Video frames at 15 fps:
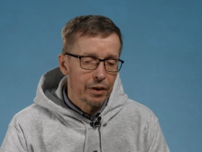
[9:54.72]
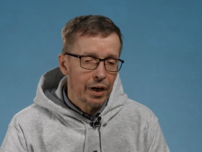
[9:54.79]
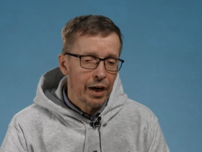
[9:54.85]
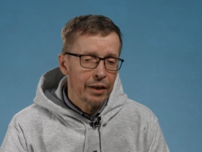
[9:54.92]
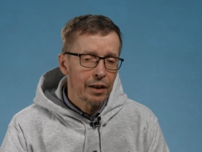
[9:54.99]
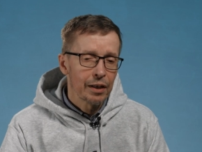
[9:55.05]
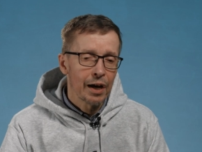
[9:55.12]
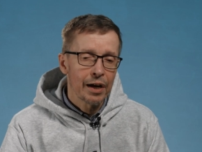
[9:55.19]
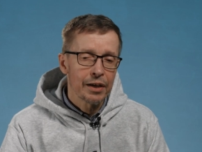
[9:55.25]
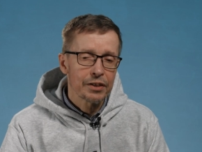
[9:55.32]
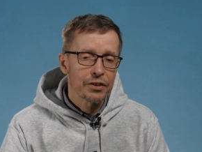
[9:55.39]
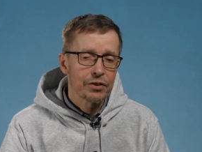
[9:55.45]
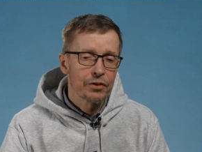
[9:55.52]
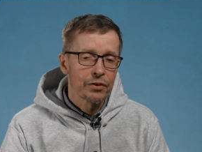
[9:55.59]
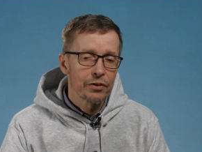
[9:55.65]

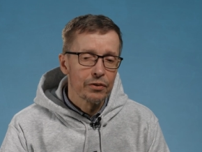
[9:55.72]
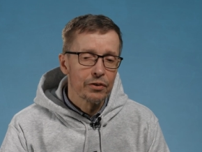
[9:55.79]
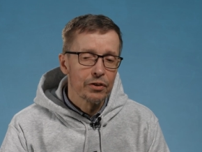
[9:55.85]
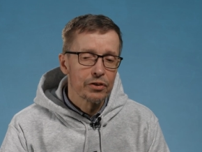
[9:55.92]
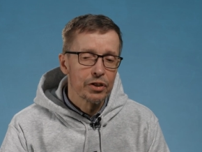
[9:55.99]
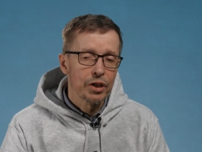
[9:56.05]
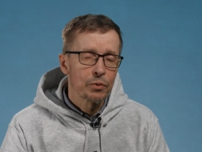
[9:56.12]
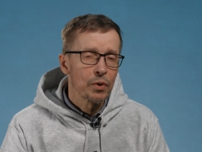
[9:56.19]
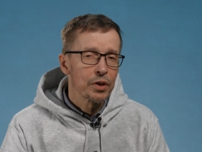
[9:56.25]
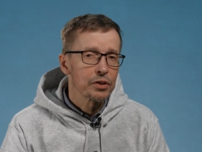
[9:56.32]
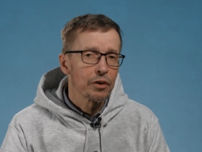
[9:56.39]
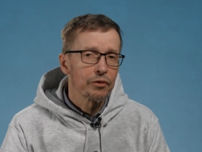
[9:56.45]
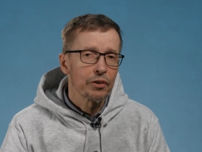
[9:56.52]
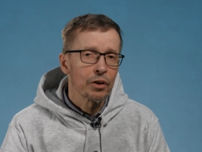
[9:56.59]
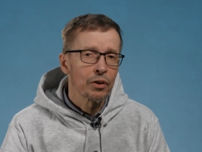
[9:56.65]
analyzed the sequence
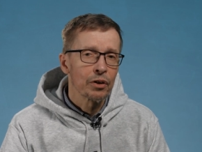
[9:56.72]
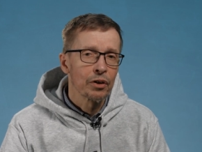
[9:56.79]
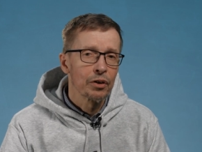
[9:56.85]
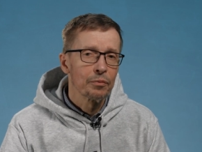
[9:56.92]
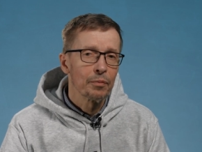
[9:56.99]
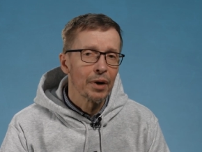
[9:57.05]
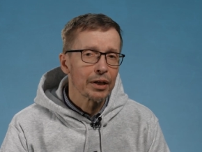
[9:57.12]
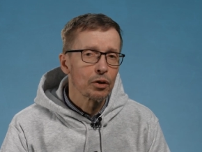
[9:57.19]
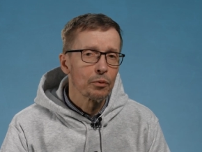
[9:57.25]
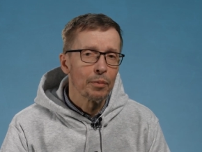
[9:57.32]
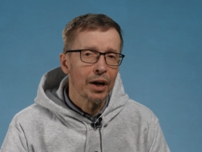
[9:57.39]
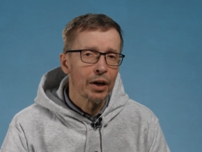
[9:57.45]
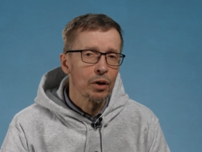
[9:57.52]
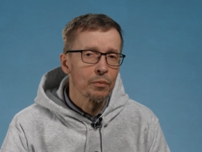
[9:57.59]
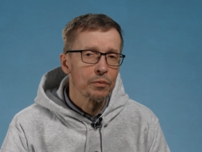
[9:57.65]
of our
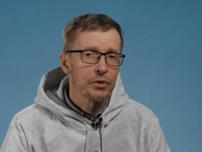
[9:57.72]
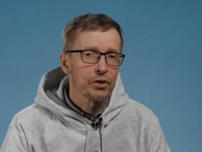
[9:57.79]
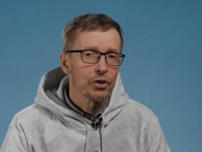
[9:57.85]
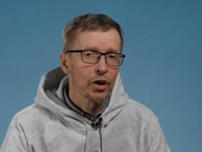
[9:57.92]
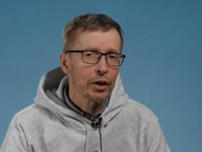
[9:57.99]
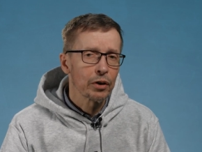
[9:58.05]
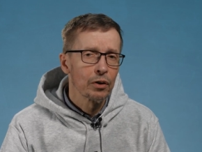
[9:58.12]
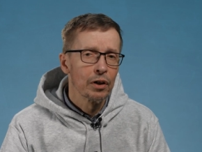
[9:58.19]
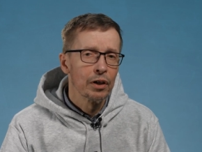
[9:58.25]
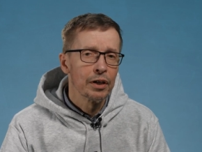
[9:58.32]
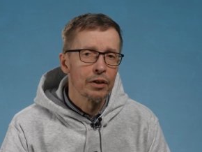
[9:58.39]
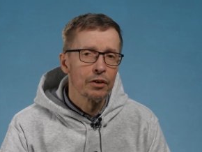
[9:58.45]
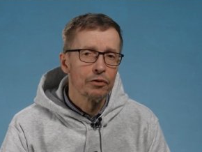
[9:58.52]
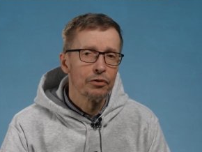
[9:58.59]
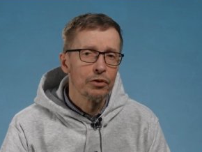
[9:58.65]
microbiomes regularly
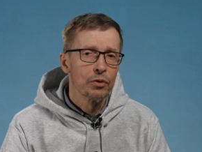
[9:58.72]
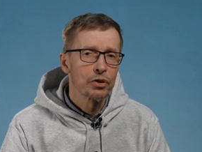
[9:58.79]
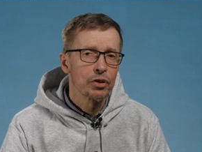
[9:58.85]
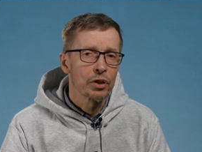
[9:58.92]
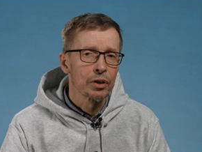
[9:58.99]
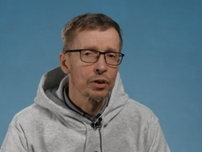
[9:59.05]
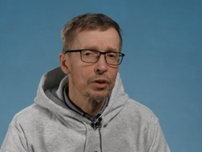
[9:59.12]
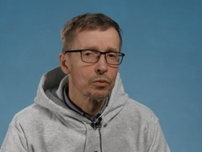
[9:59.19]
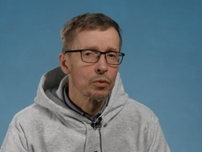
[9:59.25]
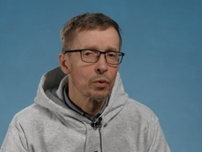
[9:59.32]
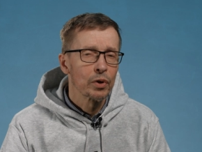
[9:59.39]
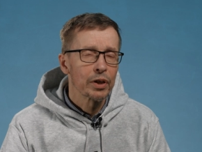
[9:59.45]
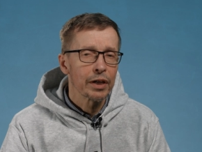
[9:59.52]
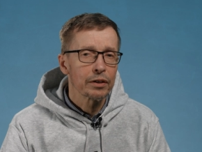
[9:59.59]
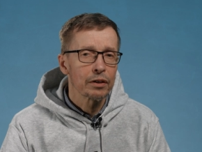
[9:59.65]
in the future, we
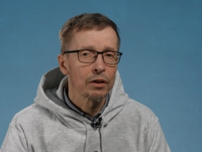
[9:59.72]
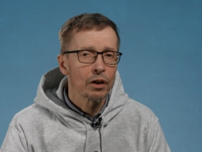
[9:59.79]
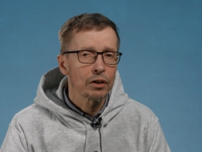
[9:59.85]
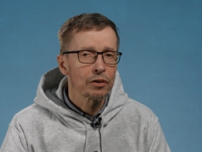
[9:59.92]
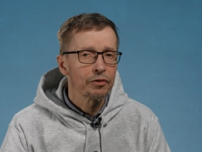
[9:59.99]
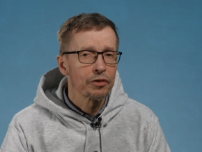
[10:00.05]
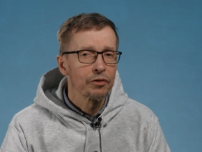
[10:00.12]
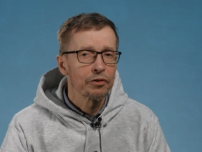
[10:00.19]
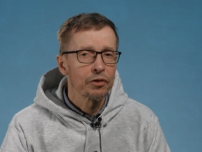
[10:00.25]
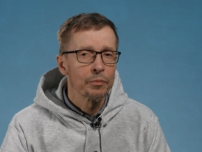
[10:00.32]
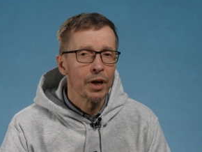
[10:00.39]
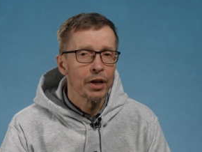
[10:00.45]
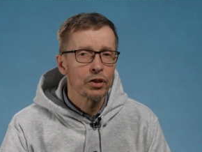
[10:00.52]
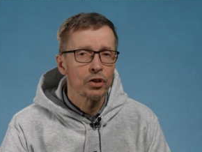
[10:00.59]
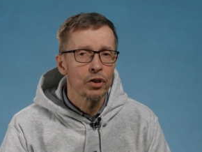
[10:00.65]
will get a lot of
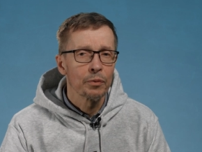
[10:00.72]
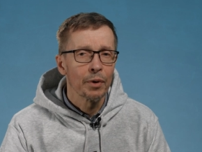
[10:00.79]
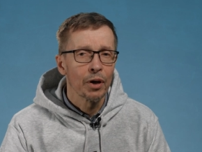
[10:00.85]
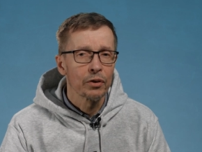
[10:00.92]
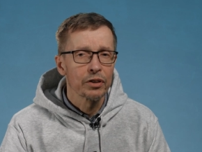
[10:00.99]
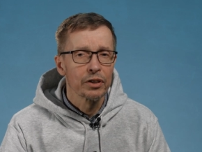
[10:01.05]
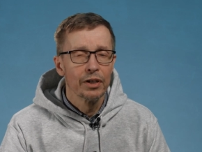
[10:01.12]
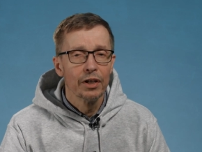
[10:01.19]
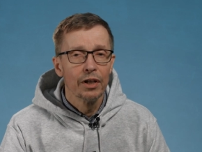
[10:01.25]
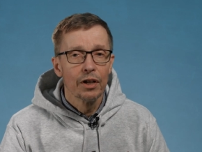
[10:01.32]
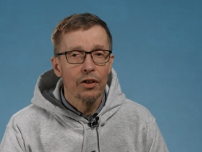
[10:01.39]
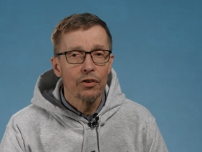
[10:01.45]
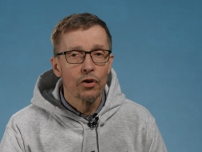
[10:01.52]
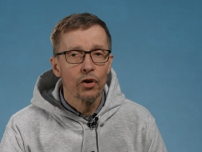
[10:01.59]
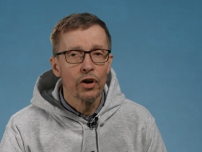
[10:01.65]
information about
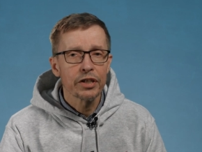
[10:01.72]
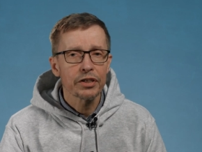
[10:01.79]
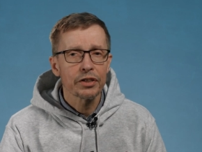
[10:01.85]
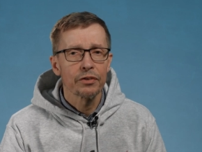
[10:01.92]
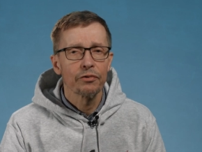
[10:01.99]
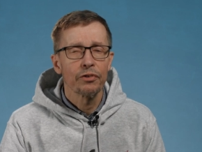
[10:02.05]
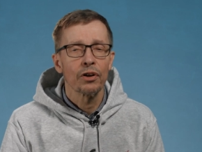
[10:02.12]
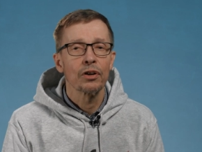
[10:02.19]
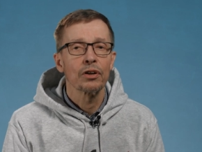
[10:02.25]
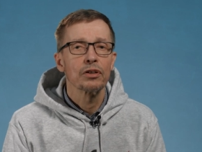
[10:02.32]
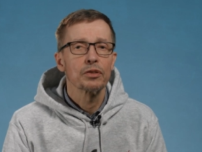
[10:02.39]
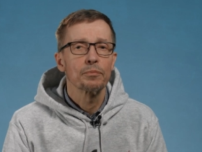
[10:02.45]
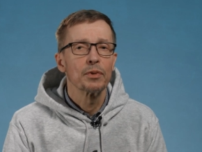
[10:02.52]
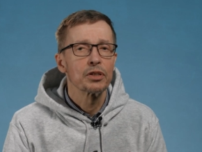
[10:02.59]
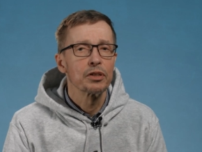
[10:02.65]
the risk for
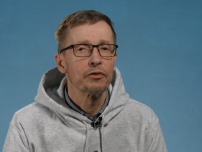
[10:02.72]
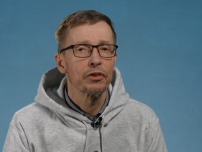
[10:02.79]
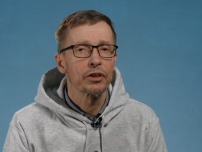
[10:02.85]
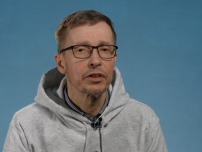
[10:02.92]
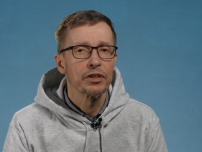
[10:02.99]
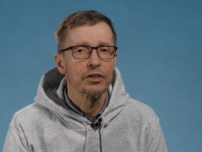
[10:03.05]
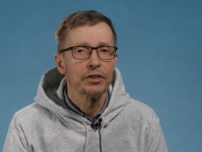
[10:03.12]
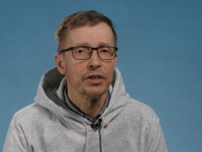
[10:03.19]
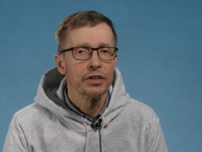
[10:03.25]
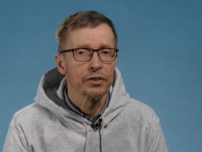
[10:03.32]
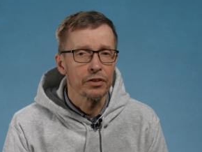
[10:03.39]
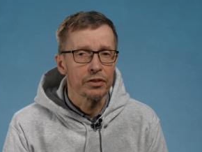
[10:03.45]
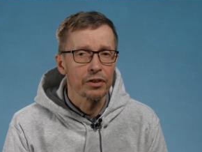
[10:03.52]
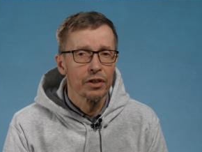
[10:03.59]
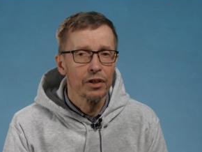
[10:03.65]
specific
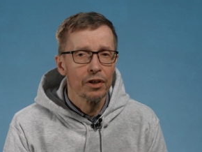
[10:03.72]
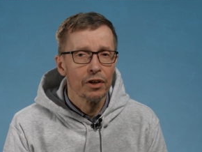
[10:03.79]
diseases,